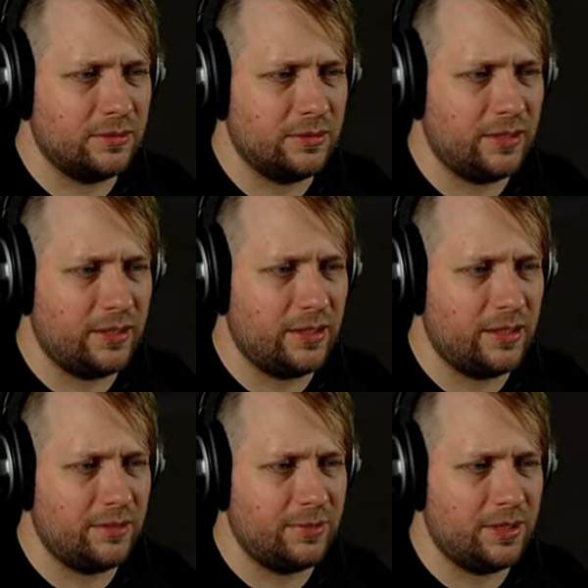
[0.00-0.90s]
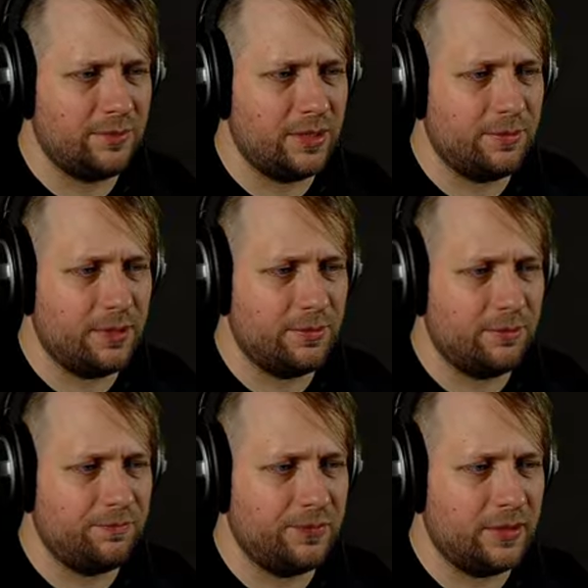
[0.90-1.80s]
Yep, yep, yep, yep, yep.
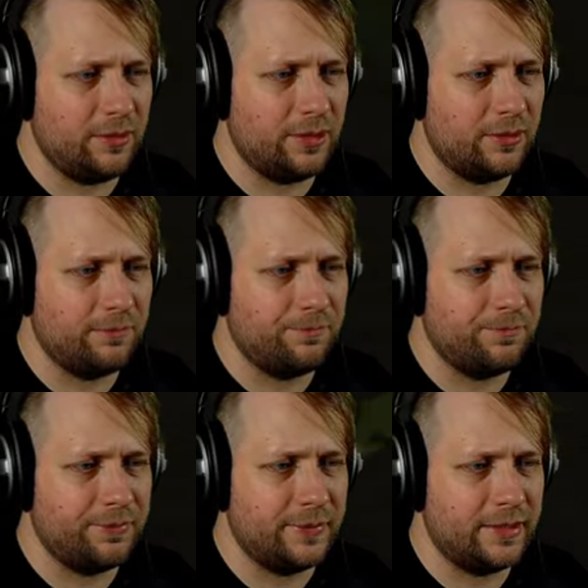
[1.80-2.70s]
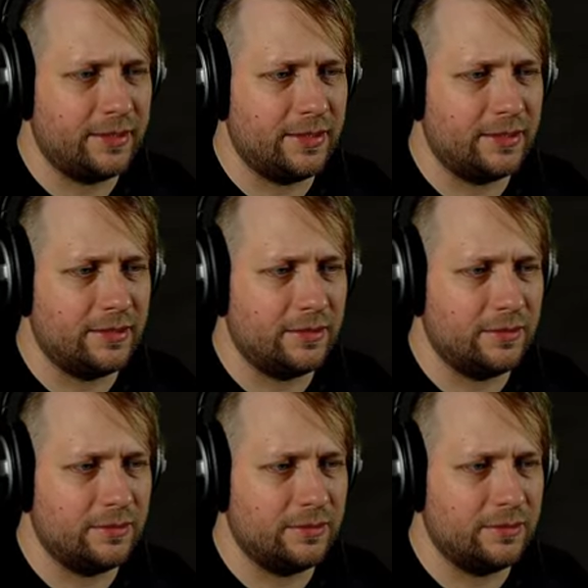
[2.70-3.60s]
There we go. Got it.
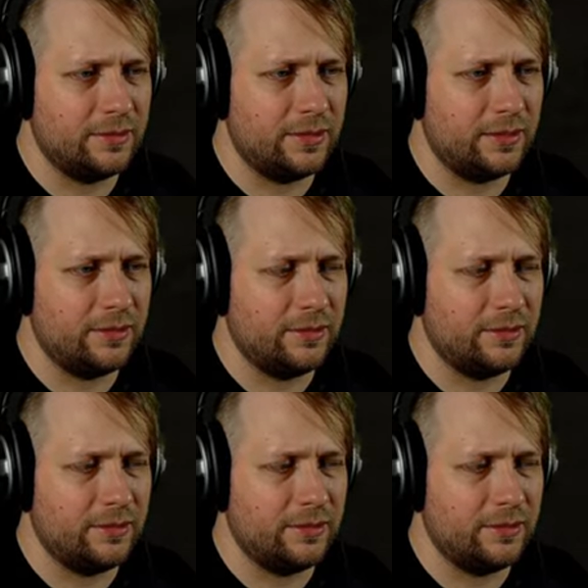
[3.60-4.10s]
Got it.